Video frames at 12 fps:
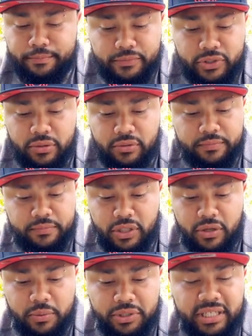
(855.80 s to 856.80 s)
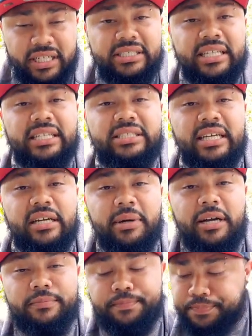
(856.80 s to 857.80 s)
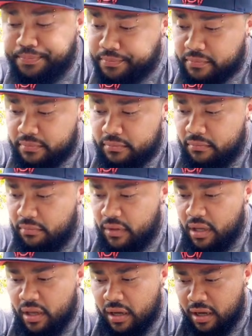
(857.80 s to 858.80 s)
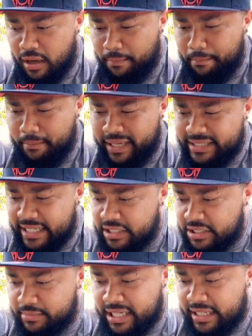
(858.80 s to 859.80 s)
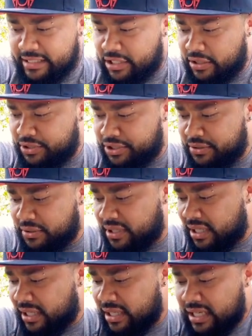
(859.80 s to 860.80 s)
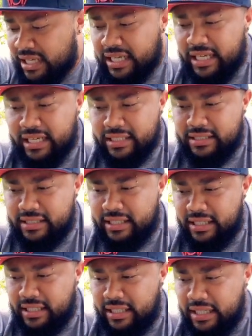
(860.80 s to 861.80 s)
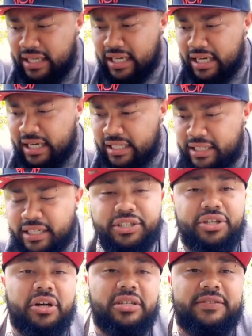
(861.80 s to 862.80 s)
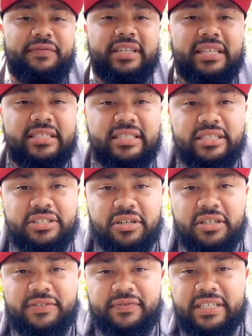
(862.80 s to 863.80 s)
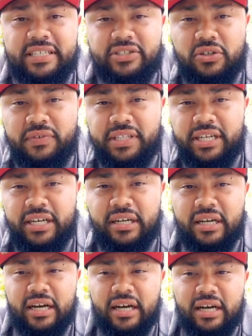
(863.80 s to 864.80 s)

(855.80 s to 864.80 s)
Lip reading: So, you know, when you get a chance, check them out. My second gym that I like to go to is the Endurance Fitness. The Endurance Fitness over there